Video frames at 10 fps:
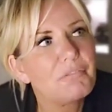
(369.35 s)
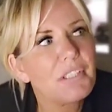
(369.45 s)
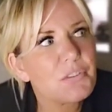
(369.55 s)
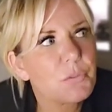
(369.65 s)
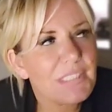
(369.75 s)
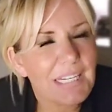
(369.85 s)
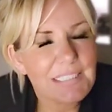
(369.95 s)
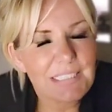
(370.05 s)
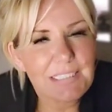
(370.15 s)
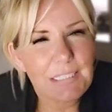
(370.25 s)
First was
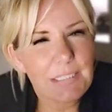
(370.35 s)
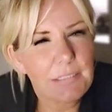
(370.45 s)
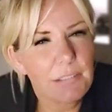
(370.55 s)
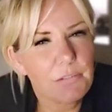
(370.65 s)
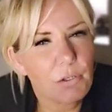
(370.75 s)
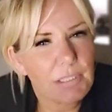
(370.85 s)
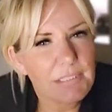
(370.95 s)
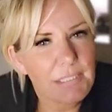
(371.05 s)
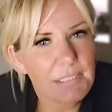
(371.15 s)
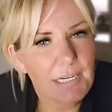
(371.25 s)
ADD in the
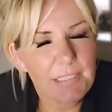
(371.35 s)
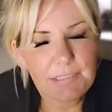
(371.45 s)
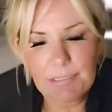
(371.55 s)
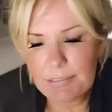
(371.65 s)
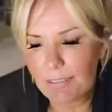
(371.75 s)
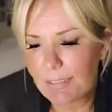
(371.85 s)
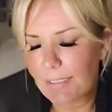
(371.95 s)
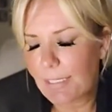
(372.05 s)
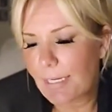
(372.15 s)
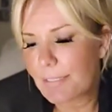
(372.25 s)
1980s, I
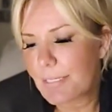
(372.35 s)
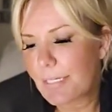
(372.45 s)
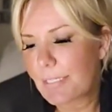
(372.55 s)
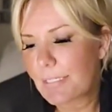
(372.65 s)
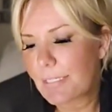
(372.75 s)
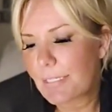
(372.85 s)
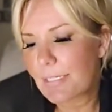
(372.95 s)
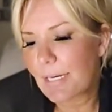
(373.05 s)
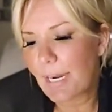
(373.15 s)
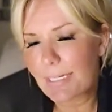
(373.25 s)
think, and then
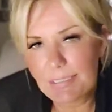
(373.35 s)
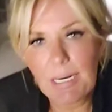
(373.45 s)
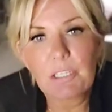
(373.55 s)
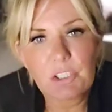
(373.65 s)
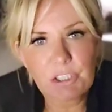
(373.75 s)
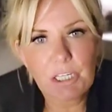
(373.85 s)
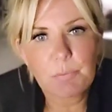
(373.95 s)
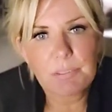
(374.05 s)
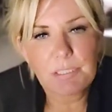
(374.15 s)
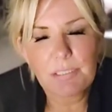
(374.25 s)

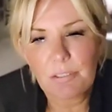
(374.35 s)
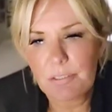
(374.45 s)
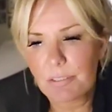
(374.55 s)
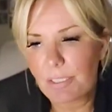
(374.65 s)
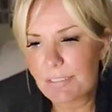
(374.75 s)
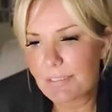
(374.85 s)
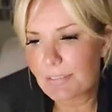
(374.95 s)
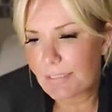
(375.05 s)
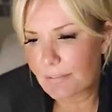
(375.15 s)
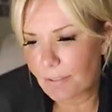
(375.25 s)
ADHD was in there in
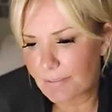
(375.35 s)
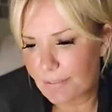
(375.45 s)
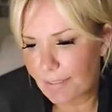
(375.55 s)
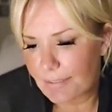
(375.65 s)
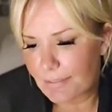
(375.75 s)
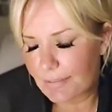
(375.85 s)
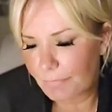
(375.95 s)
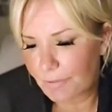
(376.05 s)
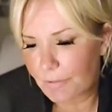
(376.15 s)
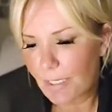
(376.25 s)

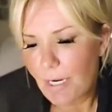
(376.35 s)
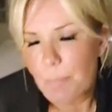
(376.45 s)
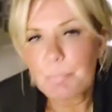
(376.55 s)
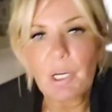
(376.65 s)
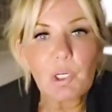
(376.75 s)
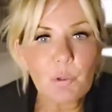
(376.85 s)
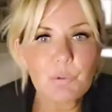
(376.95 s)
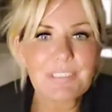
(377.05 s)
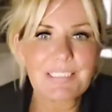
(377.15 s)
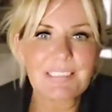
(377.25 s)
1987. But of
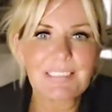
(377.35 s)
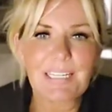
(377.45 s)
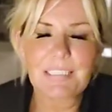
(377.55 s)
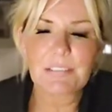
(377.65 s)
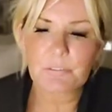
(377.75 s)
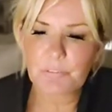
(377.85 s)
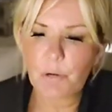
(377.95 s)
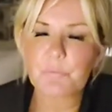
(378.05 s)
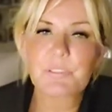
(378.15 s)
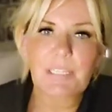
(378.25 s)
course, since then it's
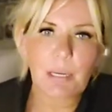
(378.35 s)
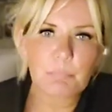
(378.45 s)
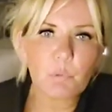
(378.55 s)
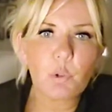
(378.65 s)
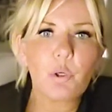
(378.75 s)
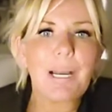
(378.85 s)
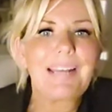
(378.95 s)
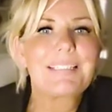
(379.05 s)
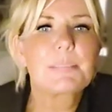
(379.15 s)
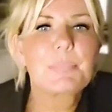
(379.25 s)
evolved again more,
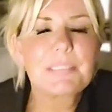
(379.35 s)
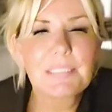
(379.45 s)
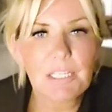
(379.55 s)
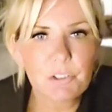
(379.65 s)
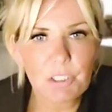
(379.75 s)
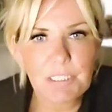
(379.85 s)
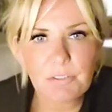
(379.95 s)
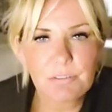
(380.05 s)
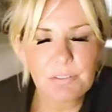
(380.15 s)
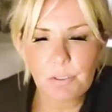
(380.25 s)
and it's been
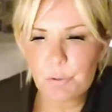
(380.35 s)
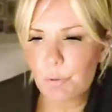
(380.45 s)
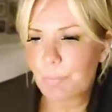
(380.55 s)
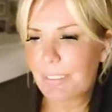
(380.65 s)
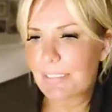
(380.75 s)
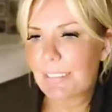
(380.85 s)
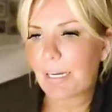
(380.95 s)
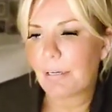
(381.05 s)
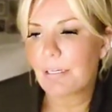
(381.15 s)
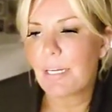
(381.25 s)
saturated on social
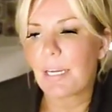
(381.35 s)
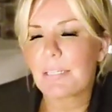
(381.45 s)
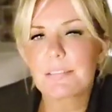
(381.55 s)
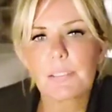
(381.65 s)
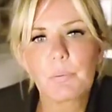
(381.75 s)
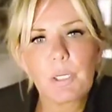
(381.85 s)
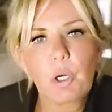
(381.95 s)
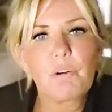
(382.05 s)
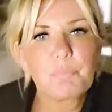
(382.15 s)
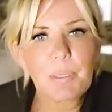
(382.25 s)
media. And so a
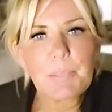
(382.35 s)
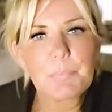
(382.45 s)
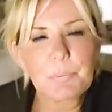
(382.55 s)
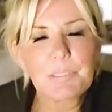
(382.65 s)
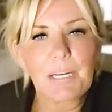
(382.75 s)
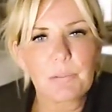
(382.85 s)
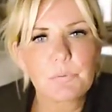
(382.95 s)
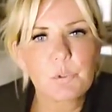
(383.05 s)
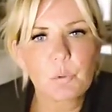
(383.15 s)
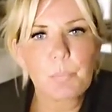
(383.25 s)
lot of people
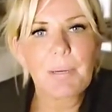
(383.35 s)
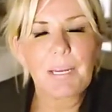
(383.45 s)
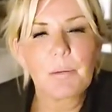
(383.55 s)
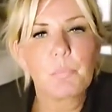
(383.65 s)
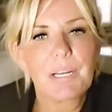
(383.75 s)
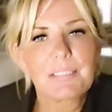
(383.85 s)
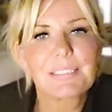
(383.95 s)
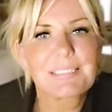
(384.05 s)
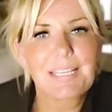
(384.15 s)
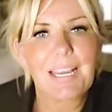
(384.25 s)
now talk about it, and we
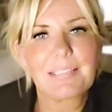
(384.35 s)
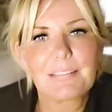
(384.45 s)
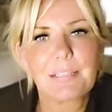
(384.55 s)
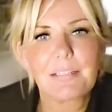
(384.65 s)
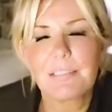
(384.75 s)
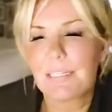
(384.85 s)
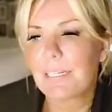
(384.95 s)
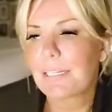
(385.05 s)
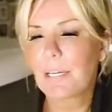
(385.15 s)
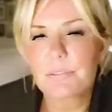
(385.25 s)
understand that
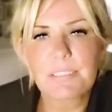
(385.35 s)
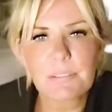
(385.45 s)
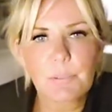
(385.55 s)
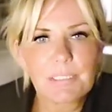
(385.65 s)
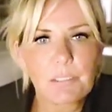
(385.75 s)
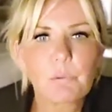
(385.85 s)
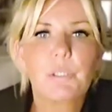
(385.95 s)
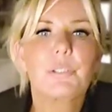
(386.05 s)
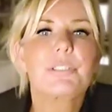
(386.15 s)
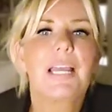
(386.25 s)
it goes into
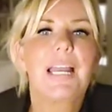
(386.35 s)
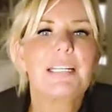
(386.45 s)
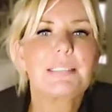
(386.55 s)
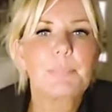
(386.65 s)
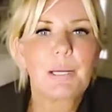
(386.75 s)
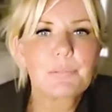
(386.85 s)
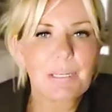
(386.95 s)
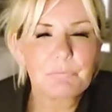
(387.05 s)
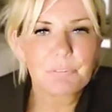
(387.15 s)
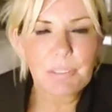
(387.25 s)
adulthood, and it's males
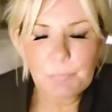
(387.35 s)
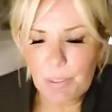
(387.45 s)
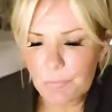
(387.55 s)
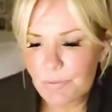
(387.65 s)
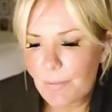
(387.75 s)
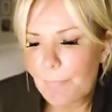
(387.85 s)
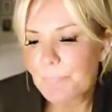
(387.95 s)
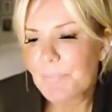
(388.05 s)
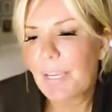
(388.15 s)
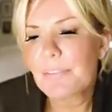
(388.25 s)
and females,
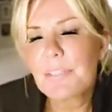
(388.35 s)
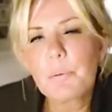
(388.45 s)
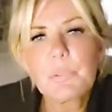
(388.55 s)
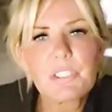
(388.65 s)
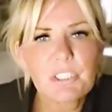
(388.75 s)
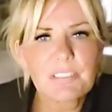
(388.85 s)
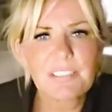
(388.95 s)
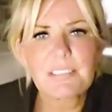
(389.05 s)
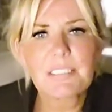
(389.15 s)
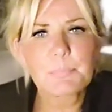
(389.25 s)
and that we
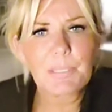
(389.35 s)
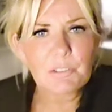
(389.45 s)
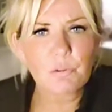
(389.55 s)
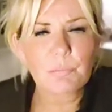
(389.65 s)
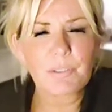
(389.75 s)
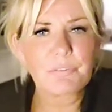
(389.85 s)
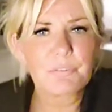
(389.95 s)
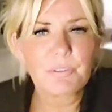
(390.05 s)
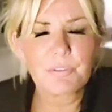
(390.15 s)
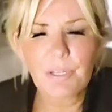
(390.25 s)
just there's a spectrum
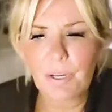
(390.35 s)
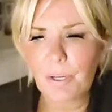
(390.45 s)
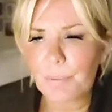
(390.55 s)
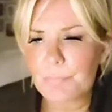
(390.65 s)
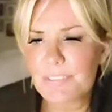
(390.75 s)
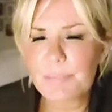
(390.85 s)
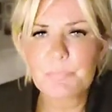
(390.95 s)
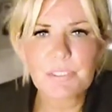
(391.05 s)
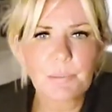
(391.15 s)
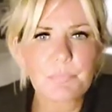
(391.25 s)
of
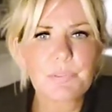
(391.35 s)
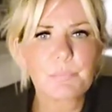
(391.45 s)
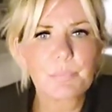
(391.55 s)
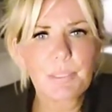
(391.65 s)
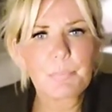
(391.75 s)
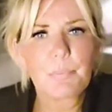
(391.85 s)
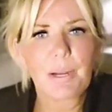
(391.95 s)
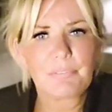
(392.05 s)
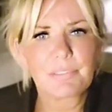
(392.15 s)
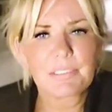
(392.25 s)
symptoms, and people
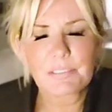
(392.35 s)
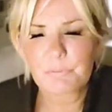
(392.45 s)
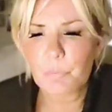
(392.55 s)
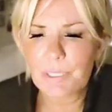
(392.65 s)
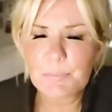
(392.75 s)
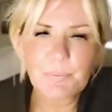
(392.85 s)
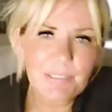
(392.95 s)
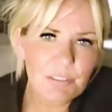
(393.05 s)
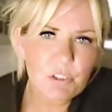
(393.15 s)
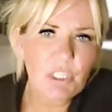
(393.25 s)
have it in different ways.
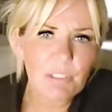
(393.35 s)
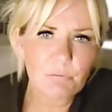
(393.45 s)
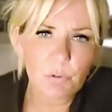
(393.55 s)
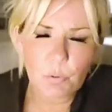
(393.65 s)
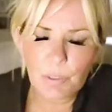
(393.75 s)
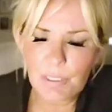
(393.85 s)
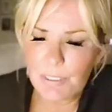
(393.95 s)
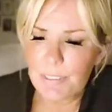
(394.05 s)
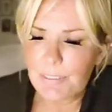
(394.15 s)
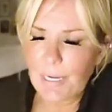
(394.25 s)
But there's general
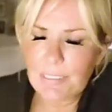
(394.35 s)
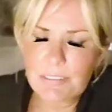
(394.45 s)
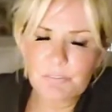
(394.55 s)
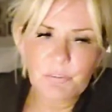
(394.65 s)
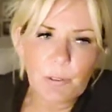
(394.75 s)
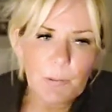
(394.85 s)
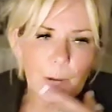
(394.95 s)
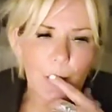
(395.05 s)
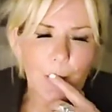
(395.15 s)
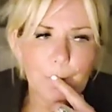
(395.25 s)
case
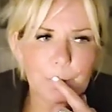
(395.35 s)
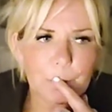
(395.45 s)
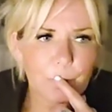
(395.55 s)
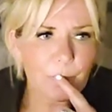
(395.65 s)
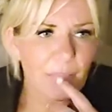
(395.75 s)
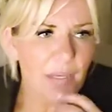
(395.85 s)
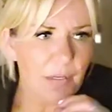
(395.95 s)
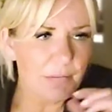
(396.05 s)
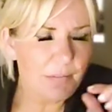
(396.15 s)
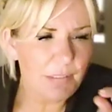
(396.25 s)
for
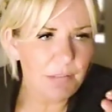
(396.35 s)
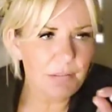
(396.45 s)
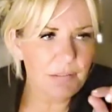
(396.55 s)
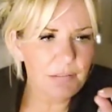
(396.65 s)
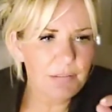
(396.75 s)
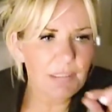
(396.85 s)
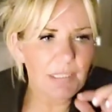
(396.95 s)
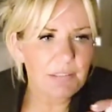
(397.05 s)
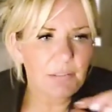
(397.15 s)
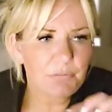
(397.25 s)
the
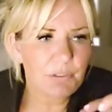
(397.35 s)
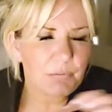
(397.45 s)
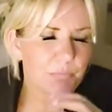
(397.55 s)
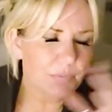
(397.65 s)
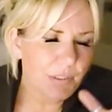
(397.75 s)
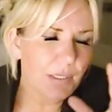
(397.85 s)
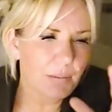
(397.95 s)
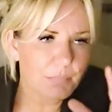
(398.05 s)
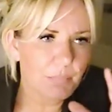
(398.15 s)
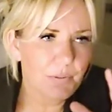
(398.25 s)
selective,
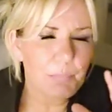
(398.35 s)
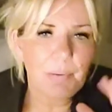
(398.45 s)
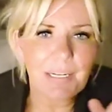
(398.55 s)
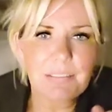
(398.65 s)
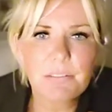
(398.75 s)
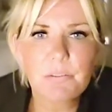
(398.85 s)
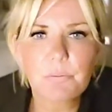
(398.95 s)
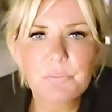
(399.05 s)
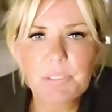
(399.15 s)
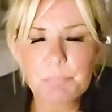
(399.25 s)
the main
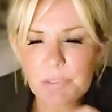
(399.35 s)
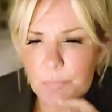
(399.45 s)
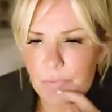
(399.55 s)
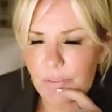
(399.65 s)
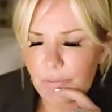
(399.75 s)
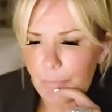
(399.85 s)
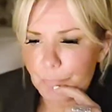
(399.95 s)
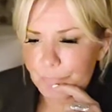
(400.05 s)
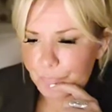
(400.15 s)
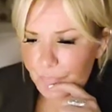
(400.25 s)
sort of symptoms of
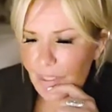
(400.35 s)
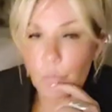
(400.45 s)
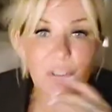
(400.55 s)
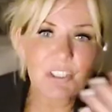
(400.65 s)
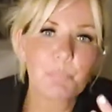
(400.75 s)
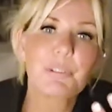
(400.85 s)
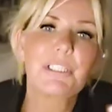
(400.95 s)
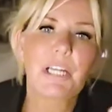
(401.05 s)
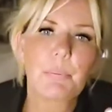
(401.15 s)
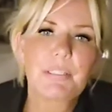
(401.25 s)
it, which I'm
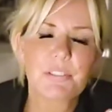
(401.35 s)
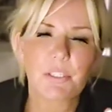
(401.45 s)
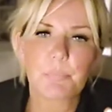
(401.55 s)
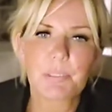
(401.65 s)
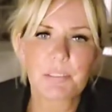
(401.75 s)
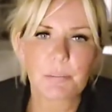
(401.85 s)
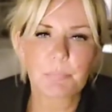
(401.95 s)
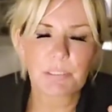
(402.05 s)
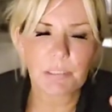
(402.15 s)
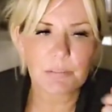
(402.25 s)
going to go into because
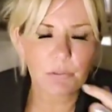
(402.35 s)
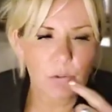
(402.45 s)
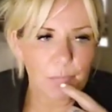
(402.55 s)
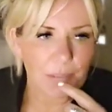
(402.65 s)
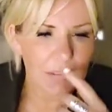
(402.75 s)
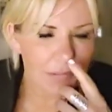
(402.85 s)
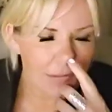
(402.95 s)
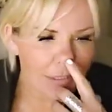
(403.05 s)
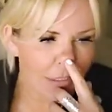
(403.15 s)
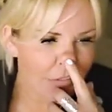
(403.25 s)
I'm going to talk about this
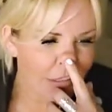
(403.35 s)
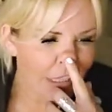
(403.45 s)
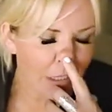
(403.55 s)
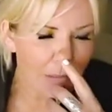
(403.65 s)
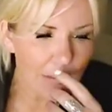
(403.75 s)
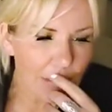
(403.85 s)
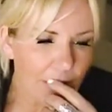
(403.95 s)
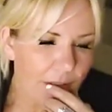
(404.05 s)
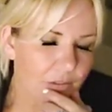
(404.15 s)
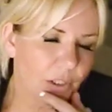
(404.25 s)
theory now.
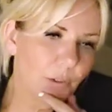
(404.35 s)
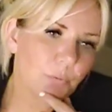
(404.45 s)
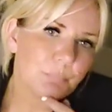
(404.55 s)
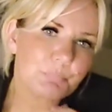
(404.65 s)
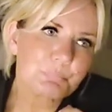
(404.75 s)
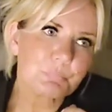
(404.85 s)
So